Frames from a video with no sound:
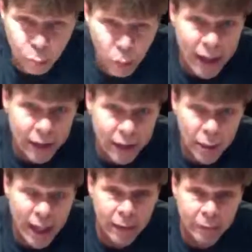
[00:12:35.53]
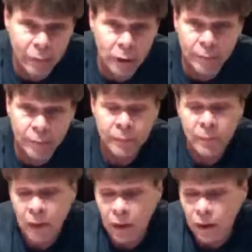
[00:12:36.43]
branding platform
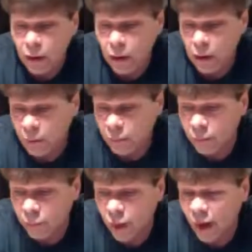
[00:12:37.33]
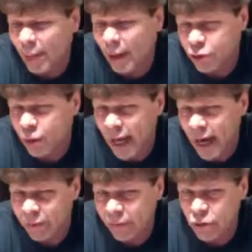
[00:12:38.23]
probably about
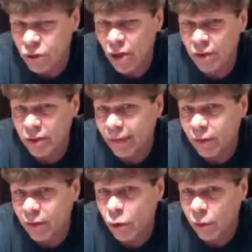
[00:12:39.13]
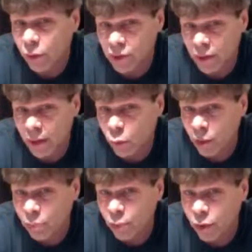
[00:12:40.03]
2.5 years ago, and David Wood was the
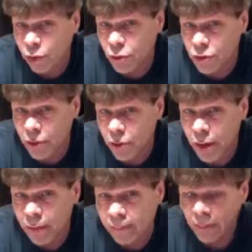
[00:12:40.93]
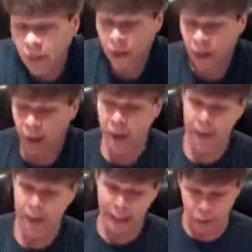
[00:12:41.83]
#1 producer there. And
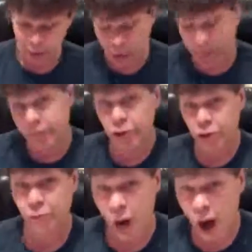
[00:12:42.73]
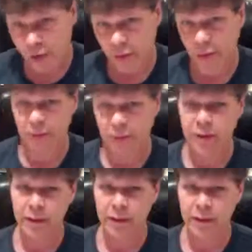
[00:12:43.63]
he was my first model. It's